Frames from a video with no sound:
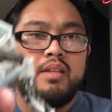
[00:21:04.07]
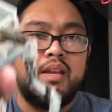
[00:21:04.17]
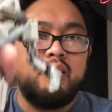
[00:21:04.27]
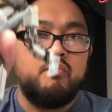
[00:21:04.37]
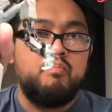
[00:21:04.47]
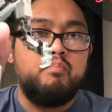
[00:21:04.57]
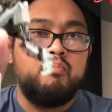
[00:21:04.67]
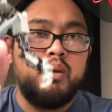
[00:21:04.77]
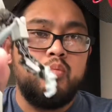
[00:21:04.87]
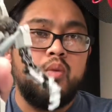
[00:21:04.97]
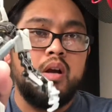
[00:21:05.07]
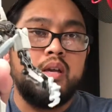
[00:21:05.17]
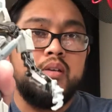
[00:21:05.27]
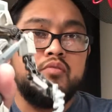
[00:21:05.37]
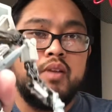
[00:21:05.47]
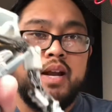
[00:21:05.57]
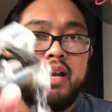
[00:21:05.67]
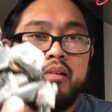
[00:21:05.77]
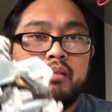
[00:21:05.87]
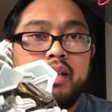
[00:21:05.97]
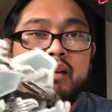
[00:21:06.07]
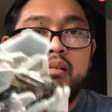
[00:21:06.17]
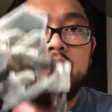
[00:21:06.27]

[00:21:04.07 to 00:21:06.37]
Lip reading: like a big walking triangle now.